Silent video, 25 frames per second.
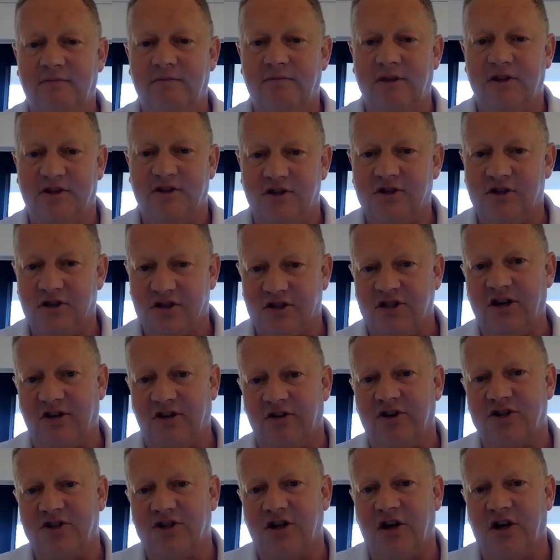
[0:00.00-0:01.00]
this is a
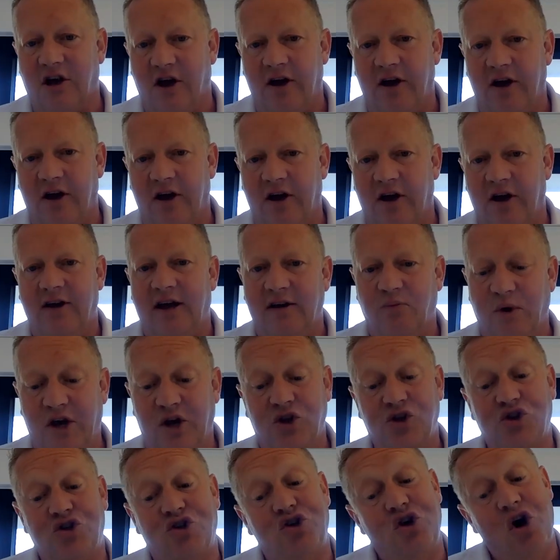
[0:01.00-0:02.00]
serious client
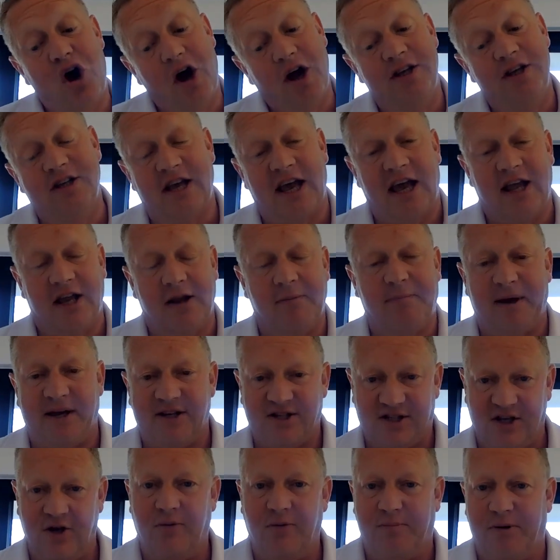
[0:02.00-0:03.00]
and we can try to
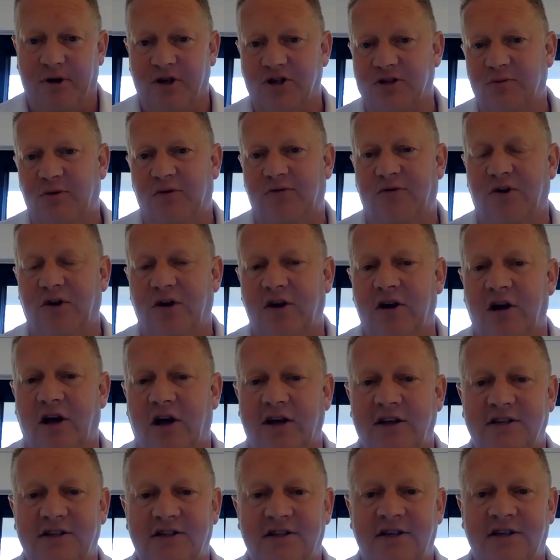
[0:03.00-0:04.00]
get the best deal possible for the
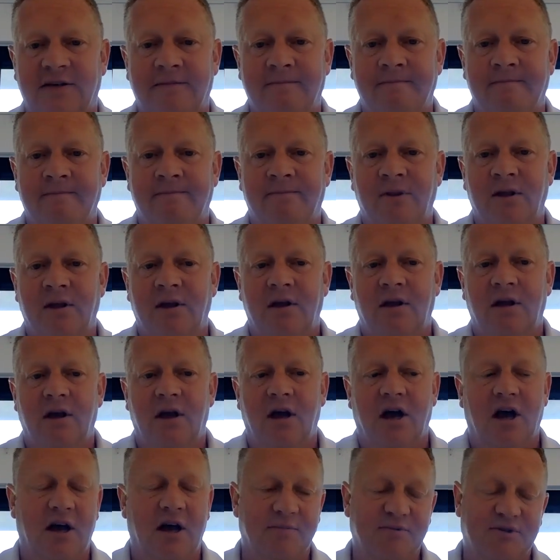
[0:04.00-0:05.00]
clients.
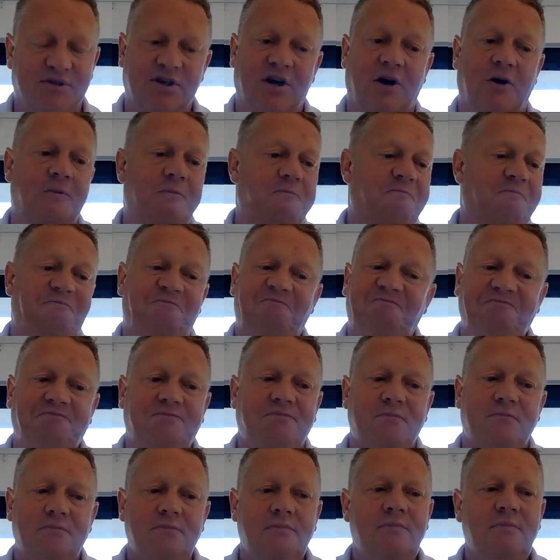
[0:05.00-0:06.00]
So
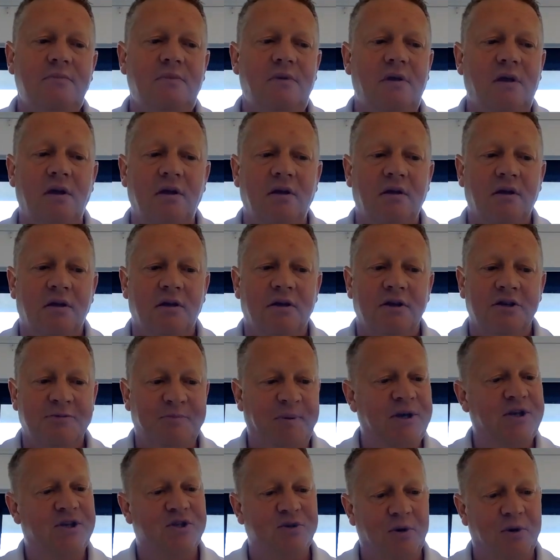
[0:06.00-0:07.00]

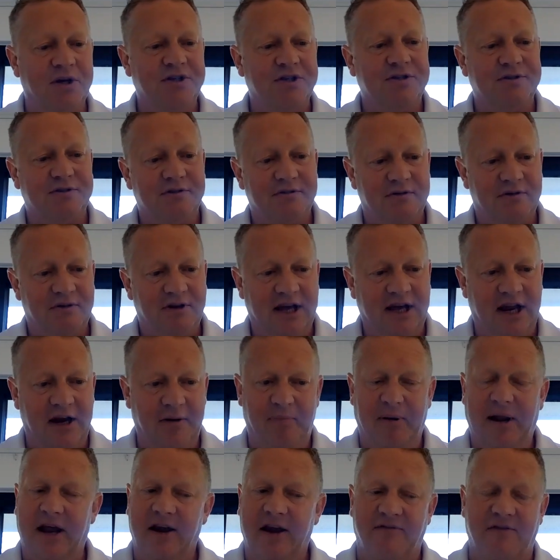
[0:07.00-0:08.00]
speak to us, get a
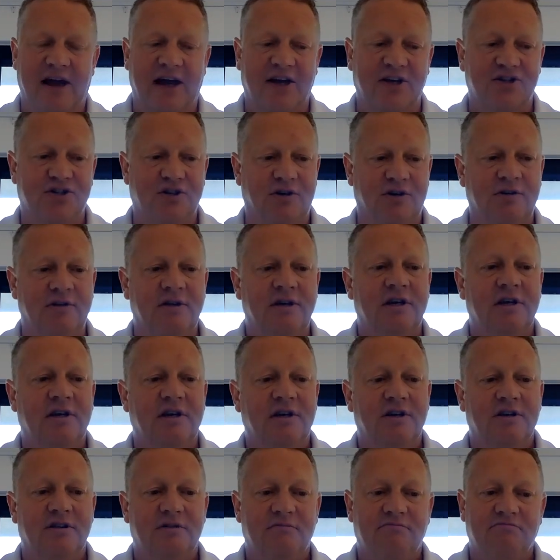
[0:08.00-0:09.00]
plan of action.
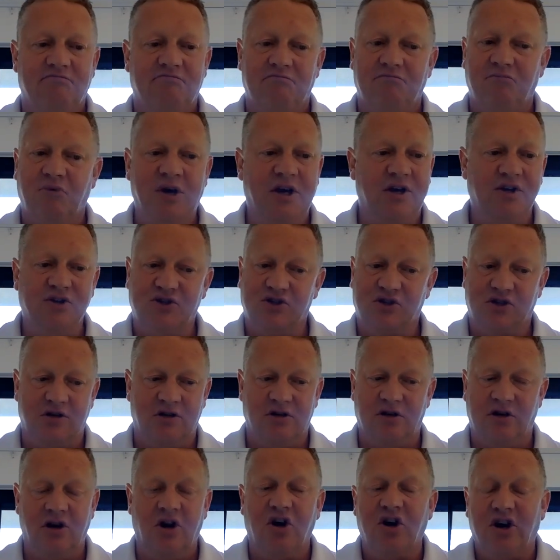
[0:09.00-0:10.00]
We can
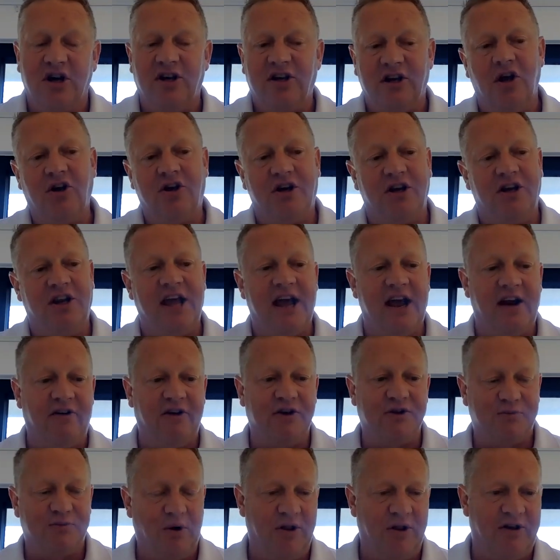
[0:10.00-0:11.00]
look at the
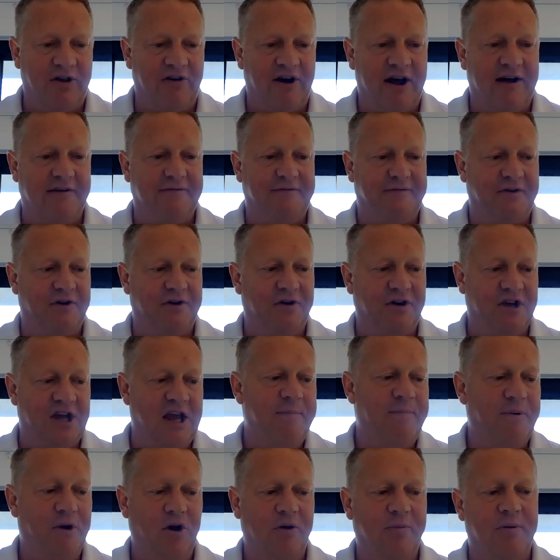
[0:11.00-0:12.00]
areas, what they're after,
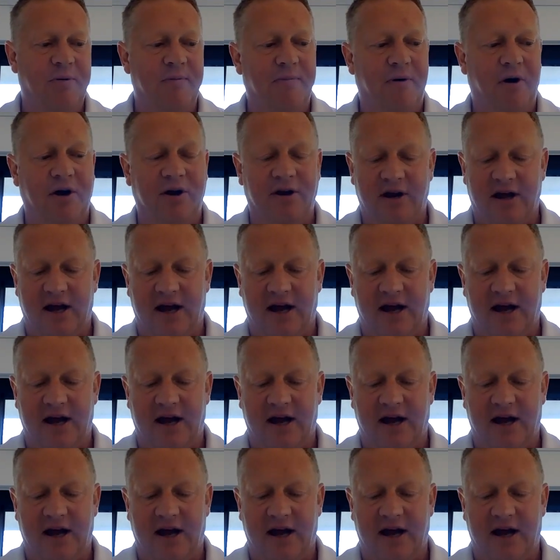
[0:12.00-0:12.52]
keep an open mind,